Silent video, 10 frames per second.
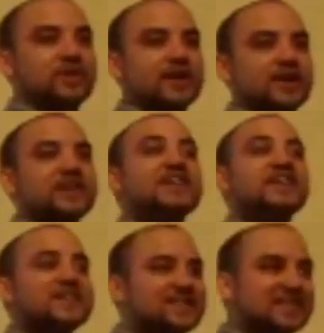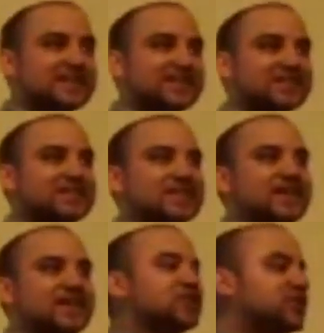Okay? He exists.
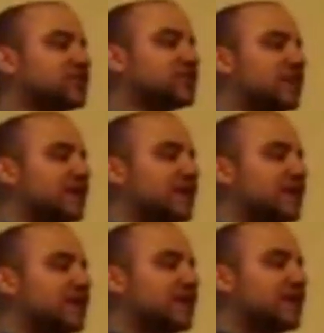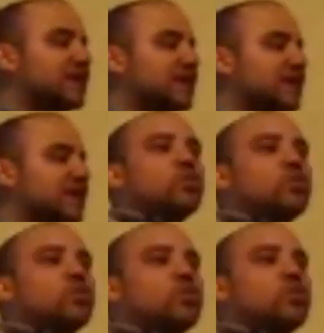It's just he only
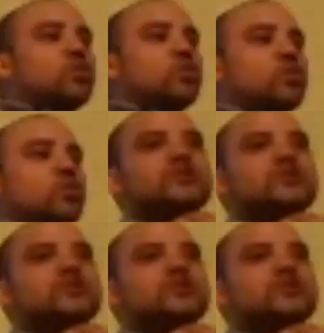brings